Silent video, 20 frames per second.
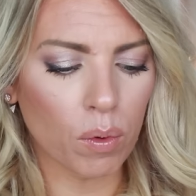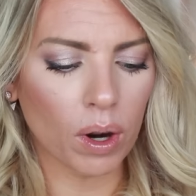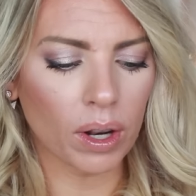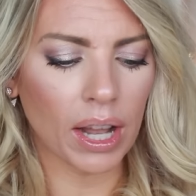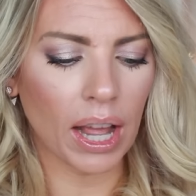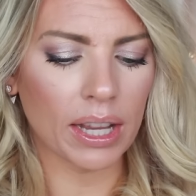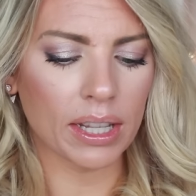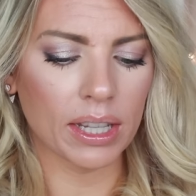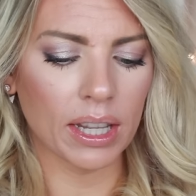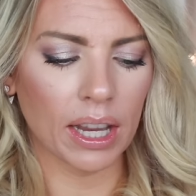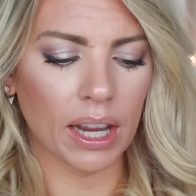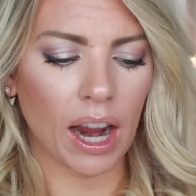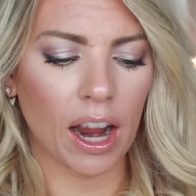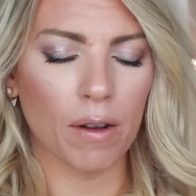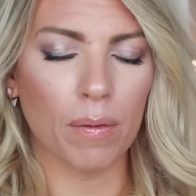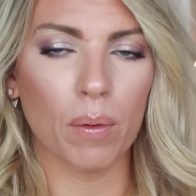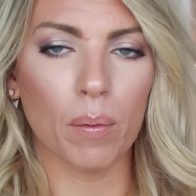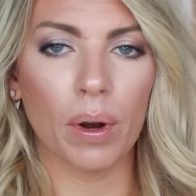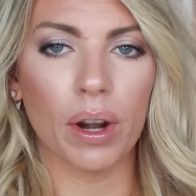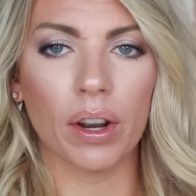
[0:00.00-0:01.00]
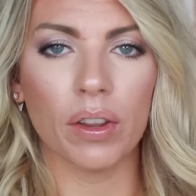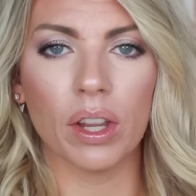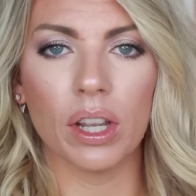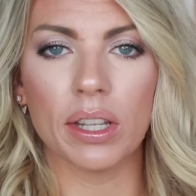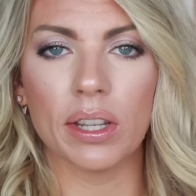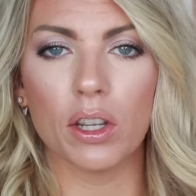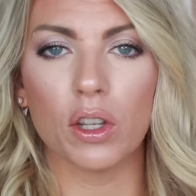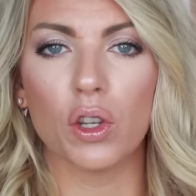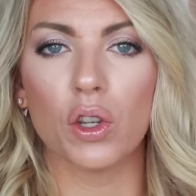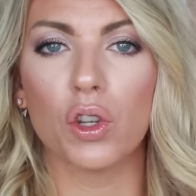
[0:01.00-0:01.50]
One last thing. I've been wearing
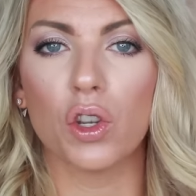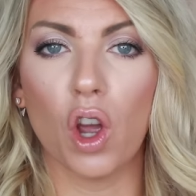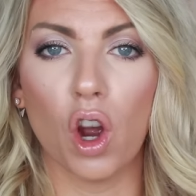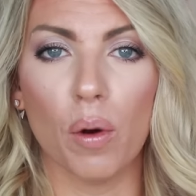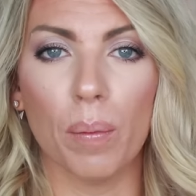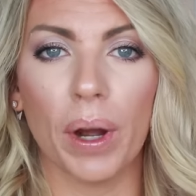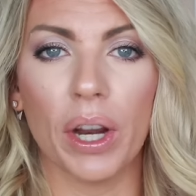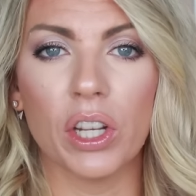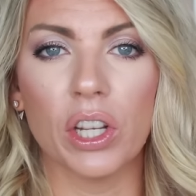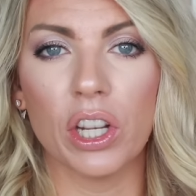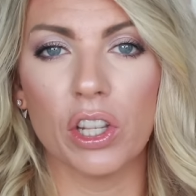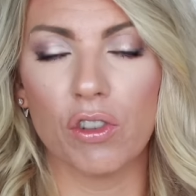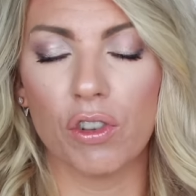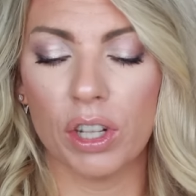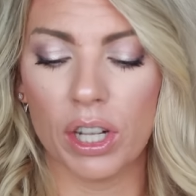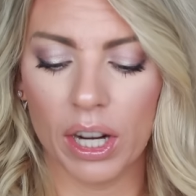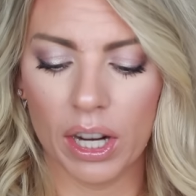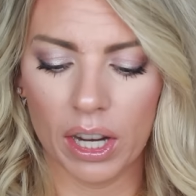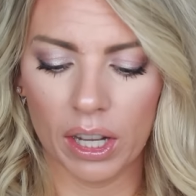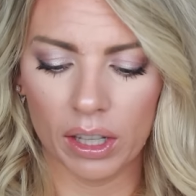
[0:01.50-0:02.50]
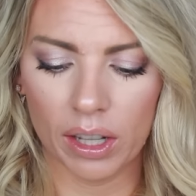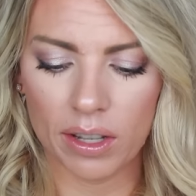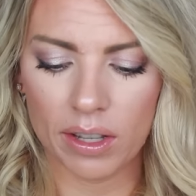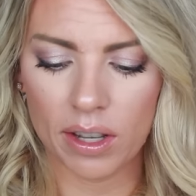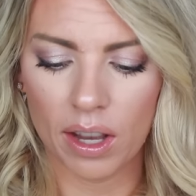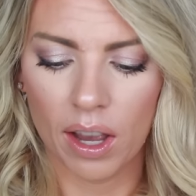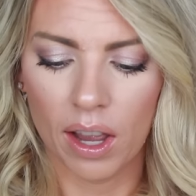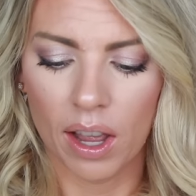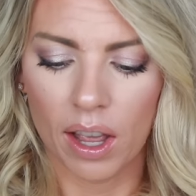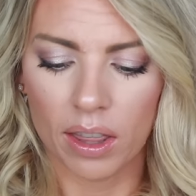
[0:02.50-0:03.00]
this so much, it's
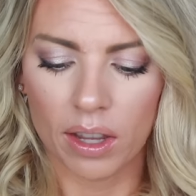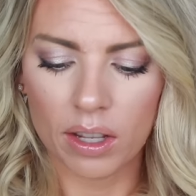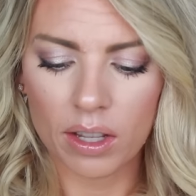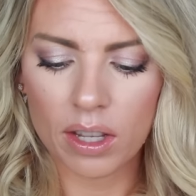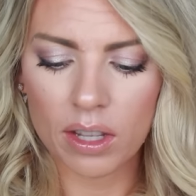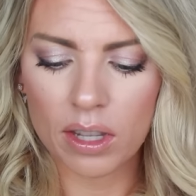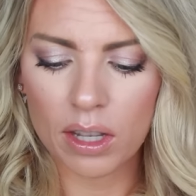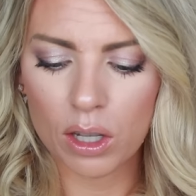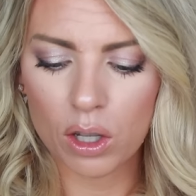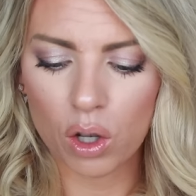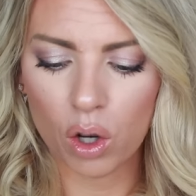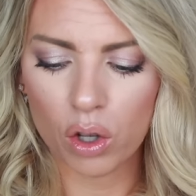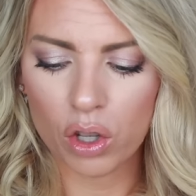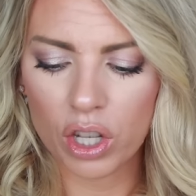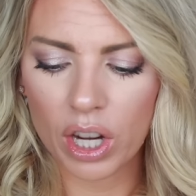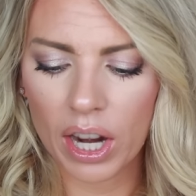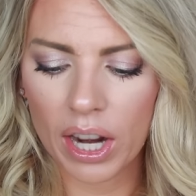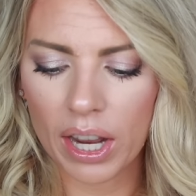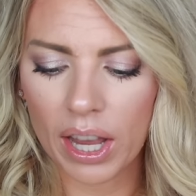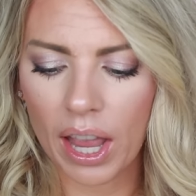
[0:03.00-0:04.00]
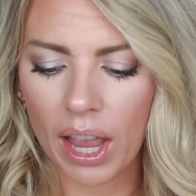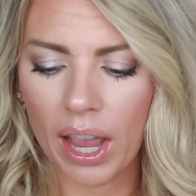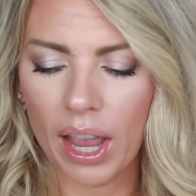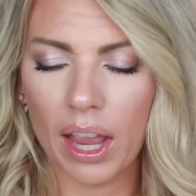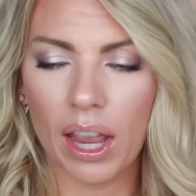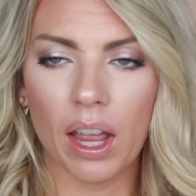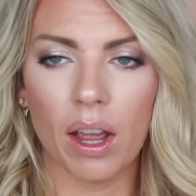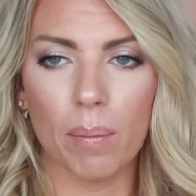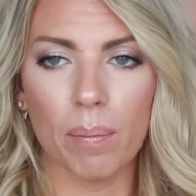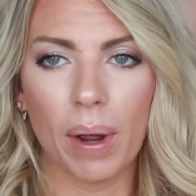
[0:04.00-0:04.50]
ridiculous. This is the Dolce
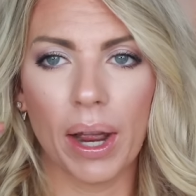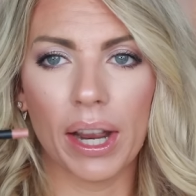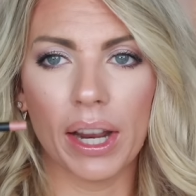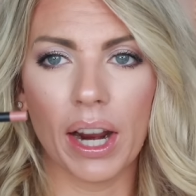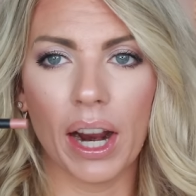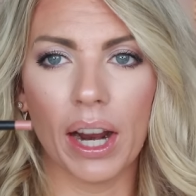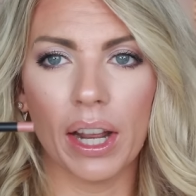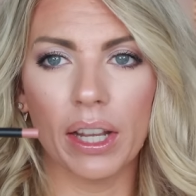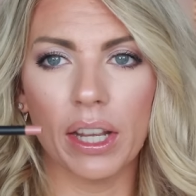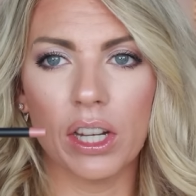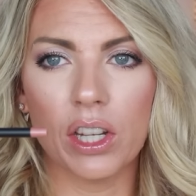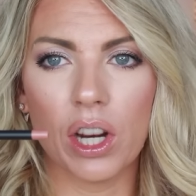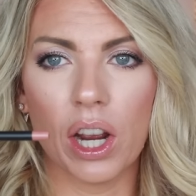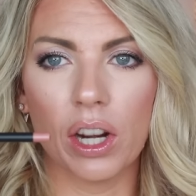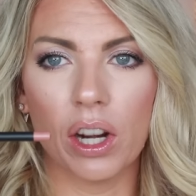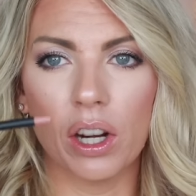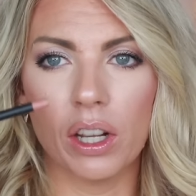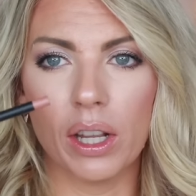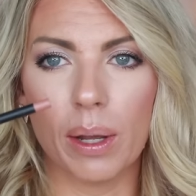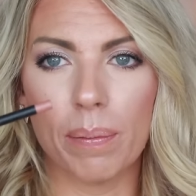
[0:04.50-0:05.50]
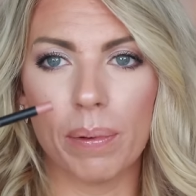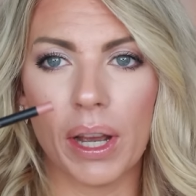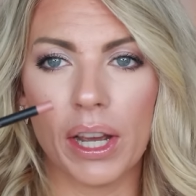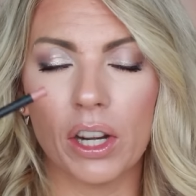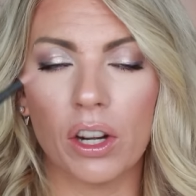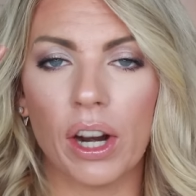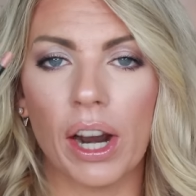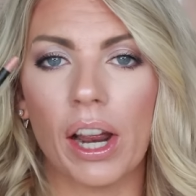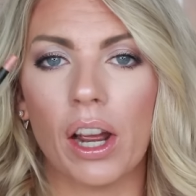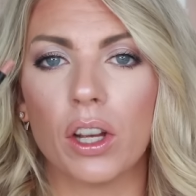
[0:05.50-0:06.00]
K by Kylie Jenner lip
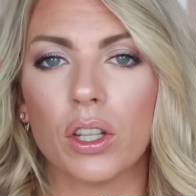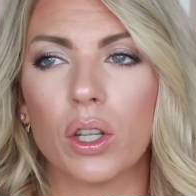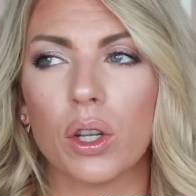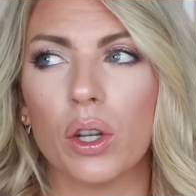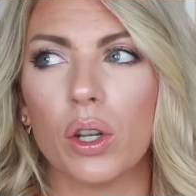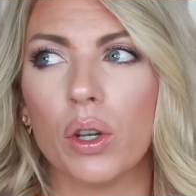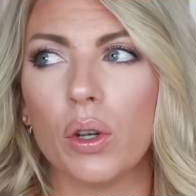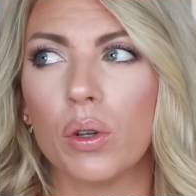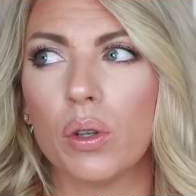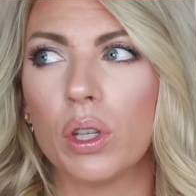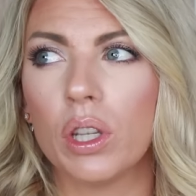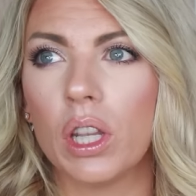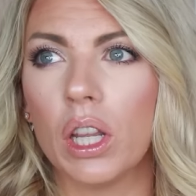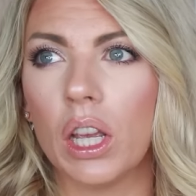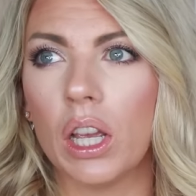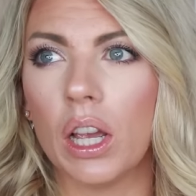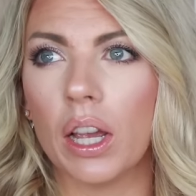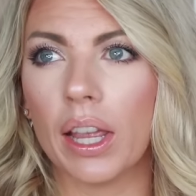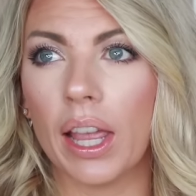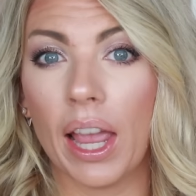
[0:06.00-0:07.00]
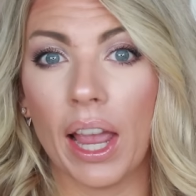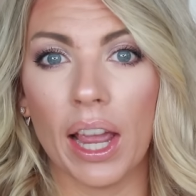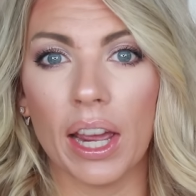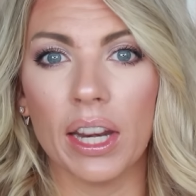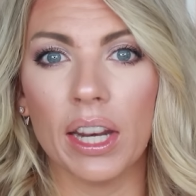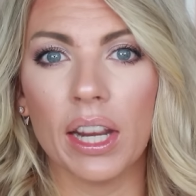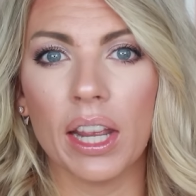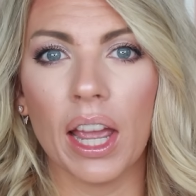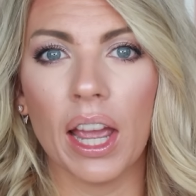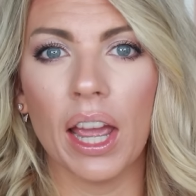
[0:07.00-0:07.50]
liner. I also use the
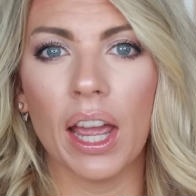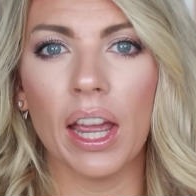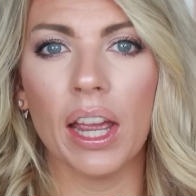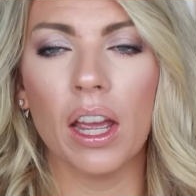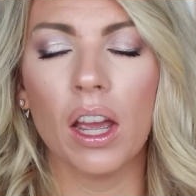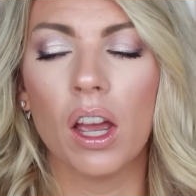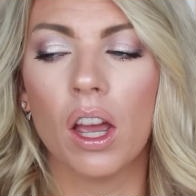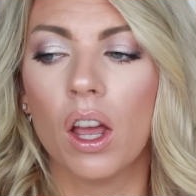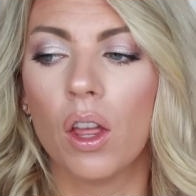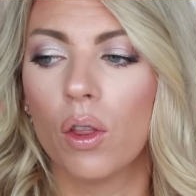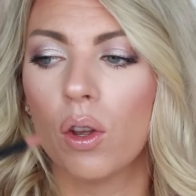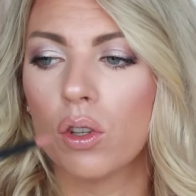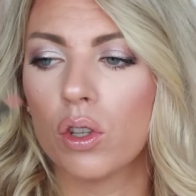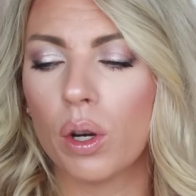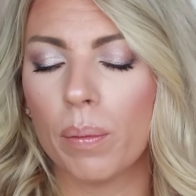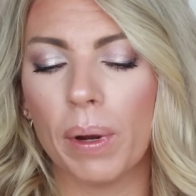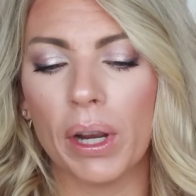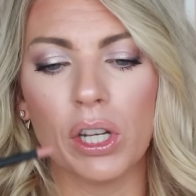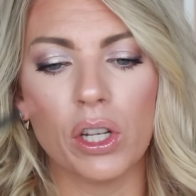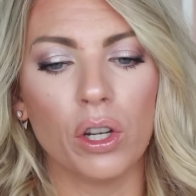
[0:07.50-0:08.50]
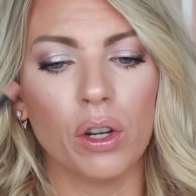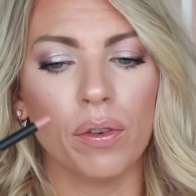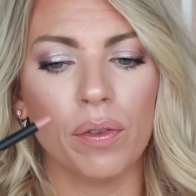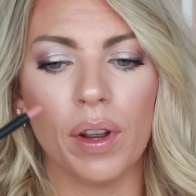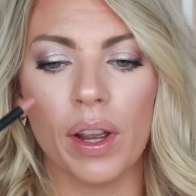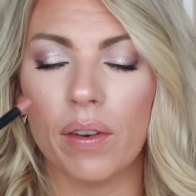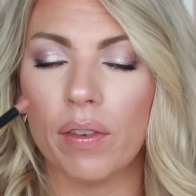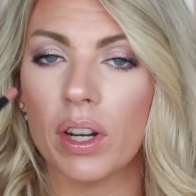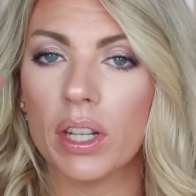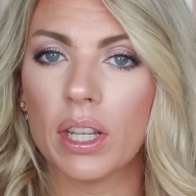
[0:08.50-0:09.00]
Candy K. Those are my two
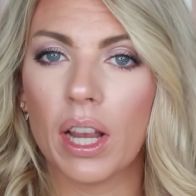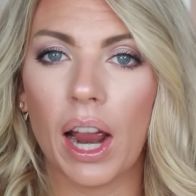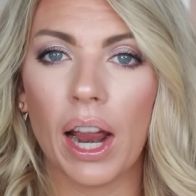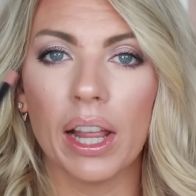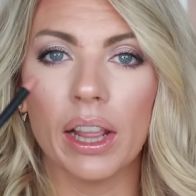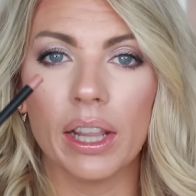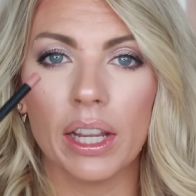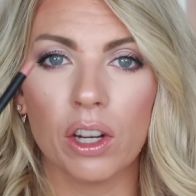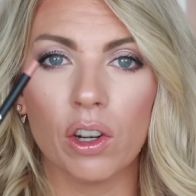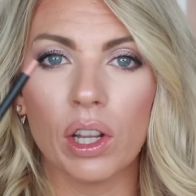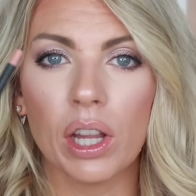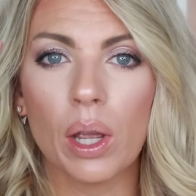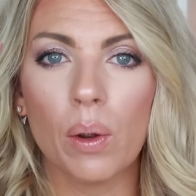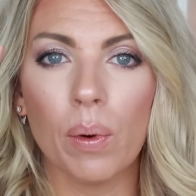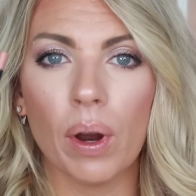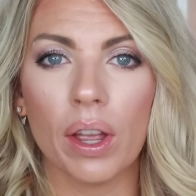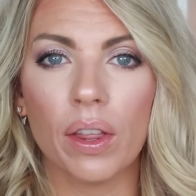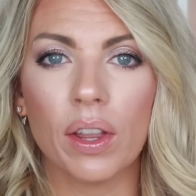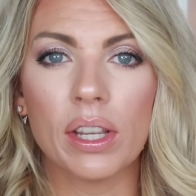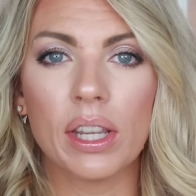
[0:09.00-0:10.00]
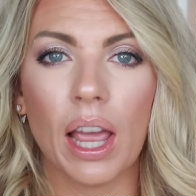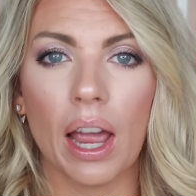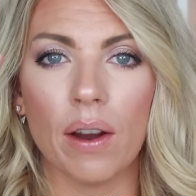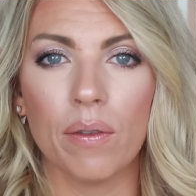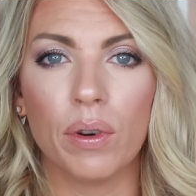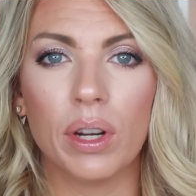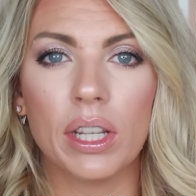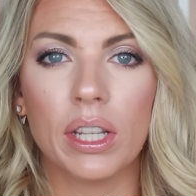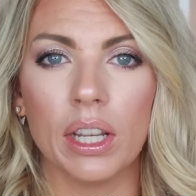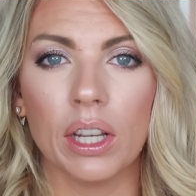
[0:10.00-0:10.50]
favorites. I literally wear this
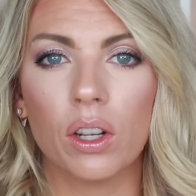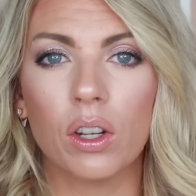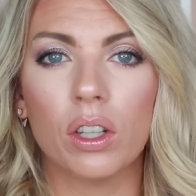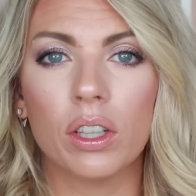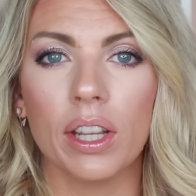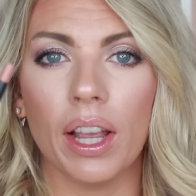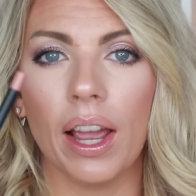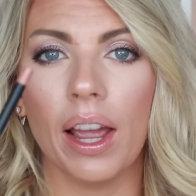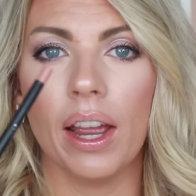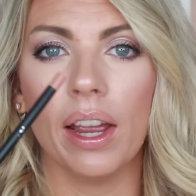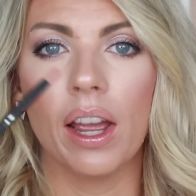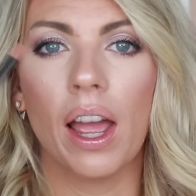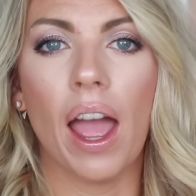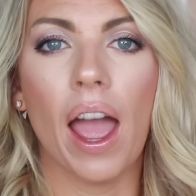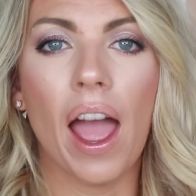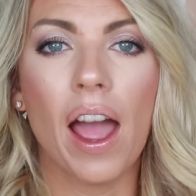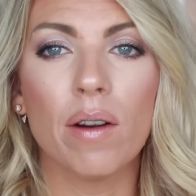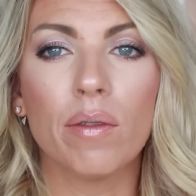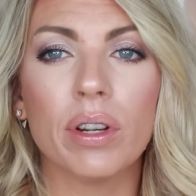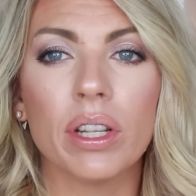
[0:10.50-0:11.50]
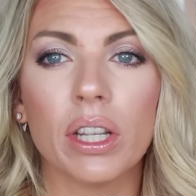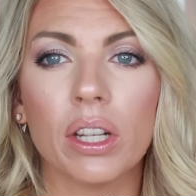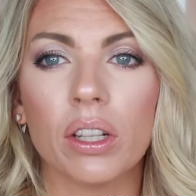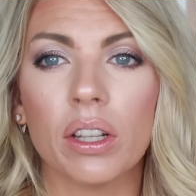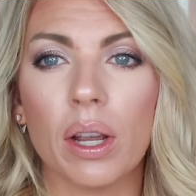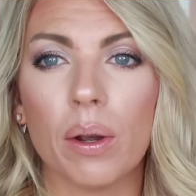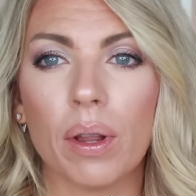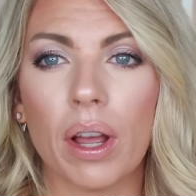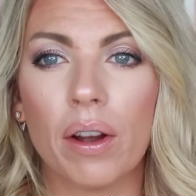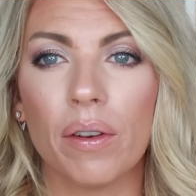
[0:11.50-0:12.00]
every single day. Every single
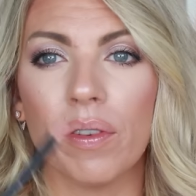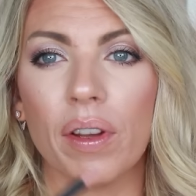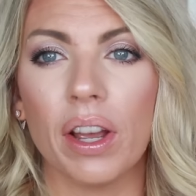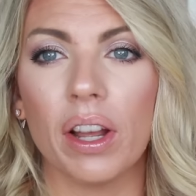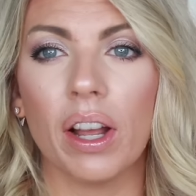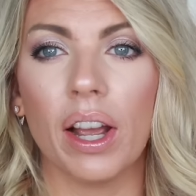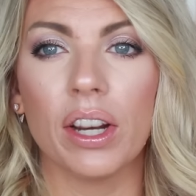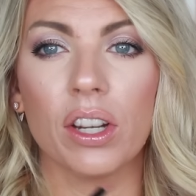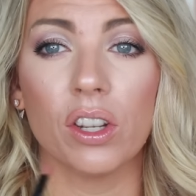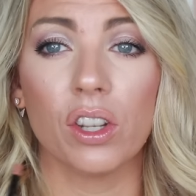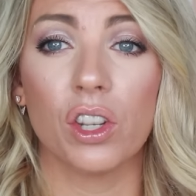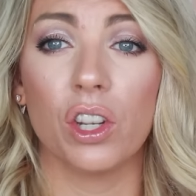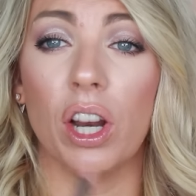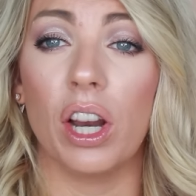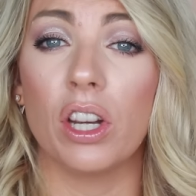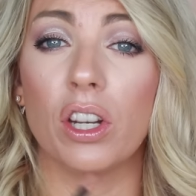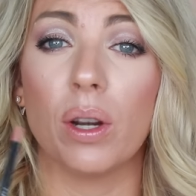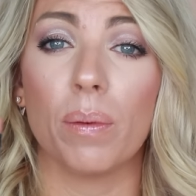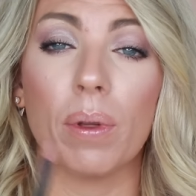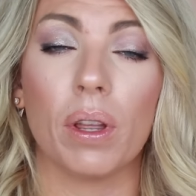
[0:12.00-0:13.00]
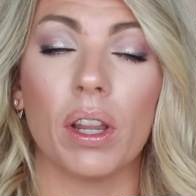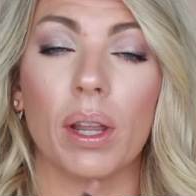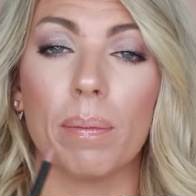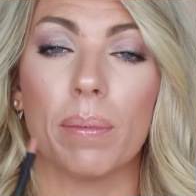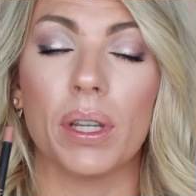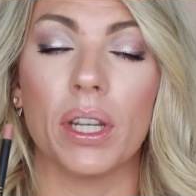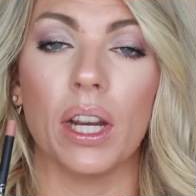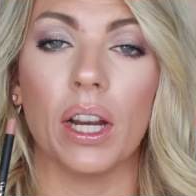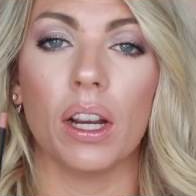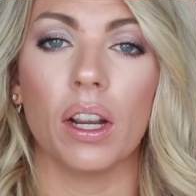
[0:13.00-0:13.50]
day without fail, I just change up the
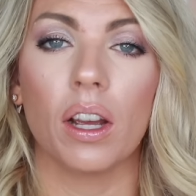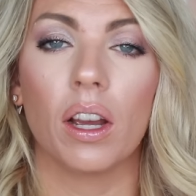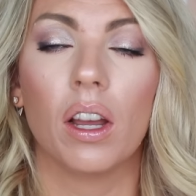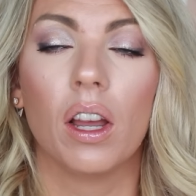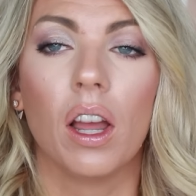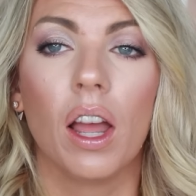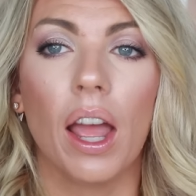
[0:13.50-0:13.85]
lipstick.